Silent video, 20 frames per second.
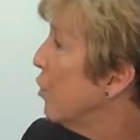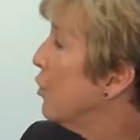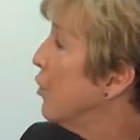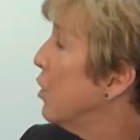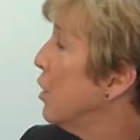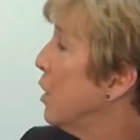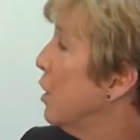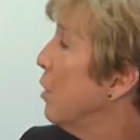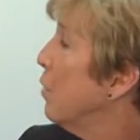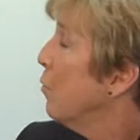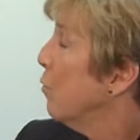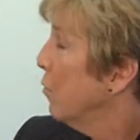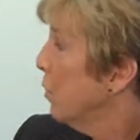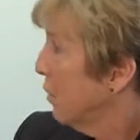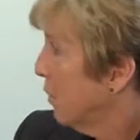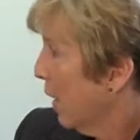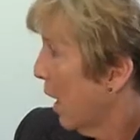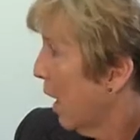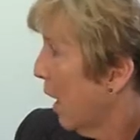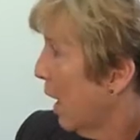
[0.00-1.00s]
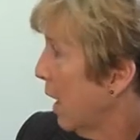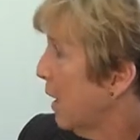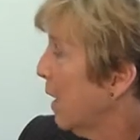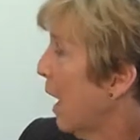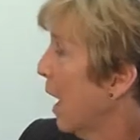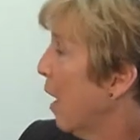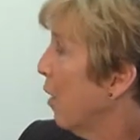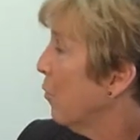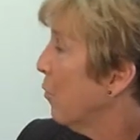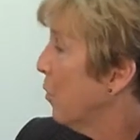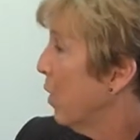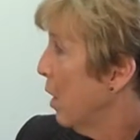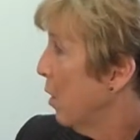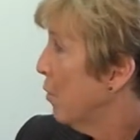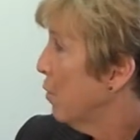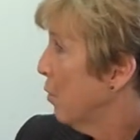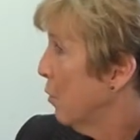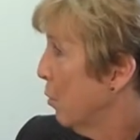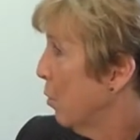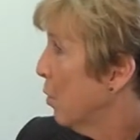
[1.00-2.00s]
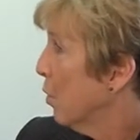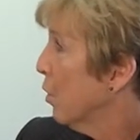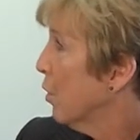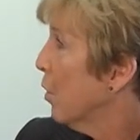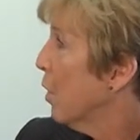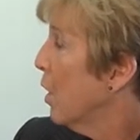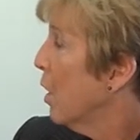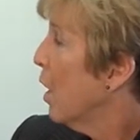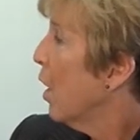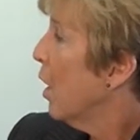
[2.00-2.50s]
She resigned halfway through her